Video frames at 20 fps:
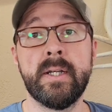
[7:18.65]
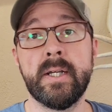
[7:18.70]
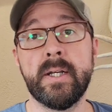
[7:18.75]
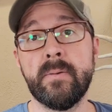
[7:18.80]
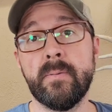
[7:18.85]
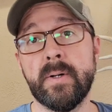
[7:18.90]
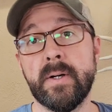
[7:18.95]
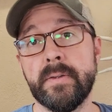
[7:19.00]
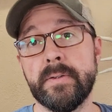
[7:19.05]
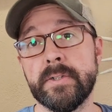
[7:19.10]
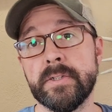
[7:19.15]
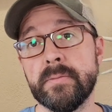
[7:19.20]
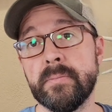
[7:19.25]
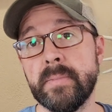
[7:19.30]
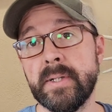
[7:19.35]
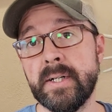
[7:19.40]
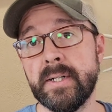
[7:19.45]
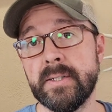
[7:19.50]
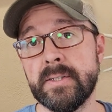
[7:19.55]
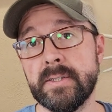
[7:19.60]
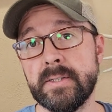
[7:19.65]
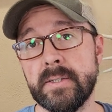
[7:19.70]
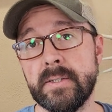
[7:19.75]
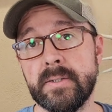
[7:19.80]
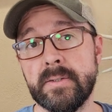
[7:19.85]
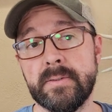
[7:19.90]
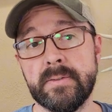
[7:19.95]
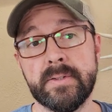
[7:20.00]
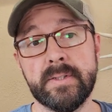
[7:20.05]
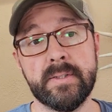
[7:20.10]
And while there's merits to
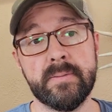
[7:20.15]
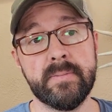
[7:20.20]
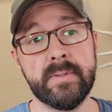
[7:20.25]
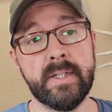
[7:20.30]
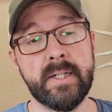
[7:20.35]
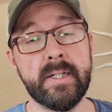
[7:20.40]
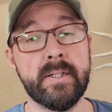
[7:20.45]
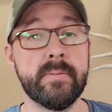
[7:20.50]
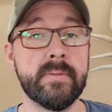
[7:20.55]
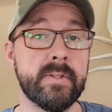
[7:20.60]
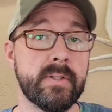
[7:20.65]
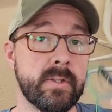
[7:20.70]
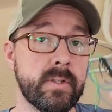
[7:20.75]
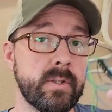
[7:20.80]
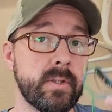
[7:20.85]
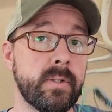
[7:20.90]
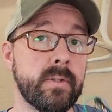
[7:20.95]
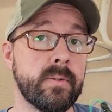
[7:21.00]
those, sometimes the good